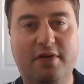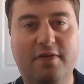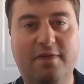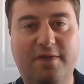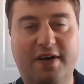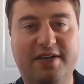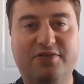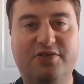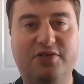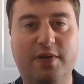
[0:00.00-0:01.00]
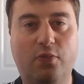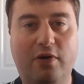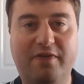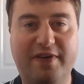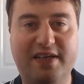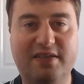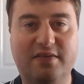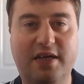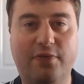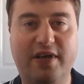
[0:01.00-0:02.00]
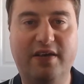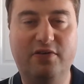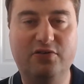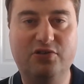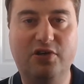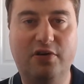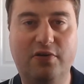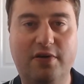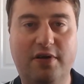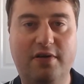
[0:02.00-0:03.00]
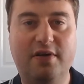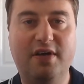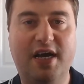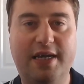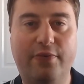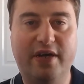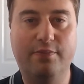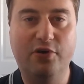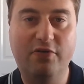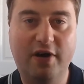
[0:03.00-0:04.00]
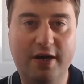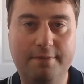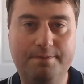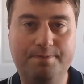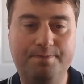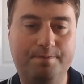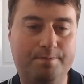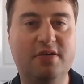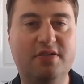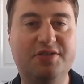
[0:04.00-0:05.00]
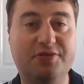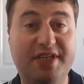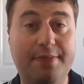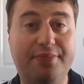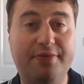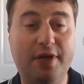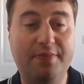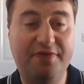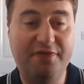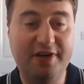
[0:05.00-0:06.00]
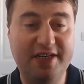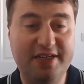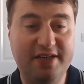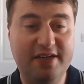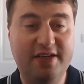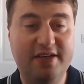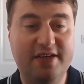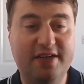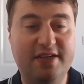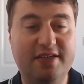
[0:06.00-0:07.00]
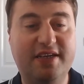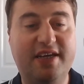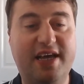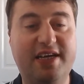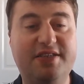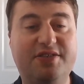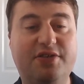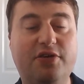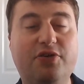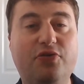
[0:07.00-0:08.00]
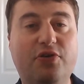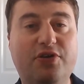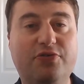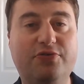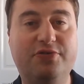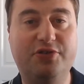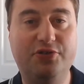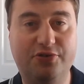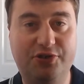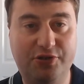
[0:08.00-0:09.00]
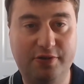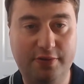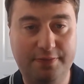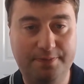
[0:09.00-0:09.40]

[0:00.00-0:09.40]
finance should be one thing that we can control and that we can put right. So tip number 3 is in case you lose your job.